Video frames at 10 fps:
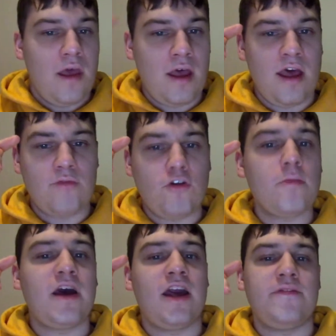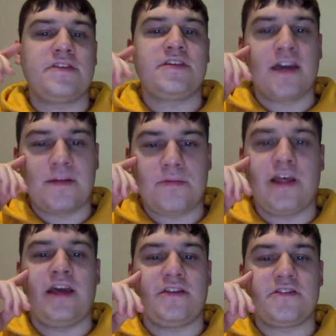Roma I have in 2nd
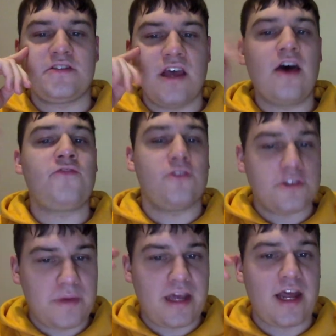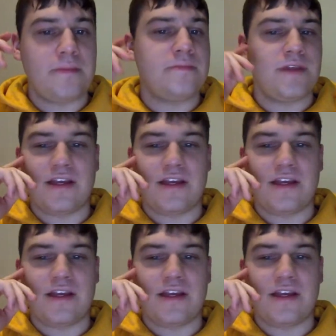place. First Man, I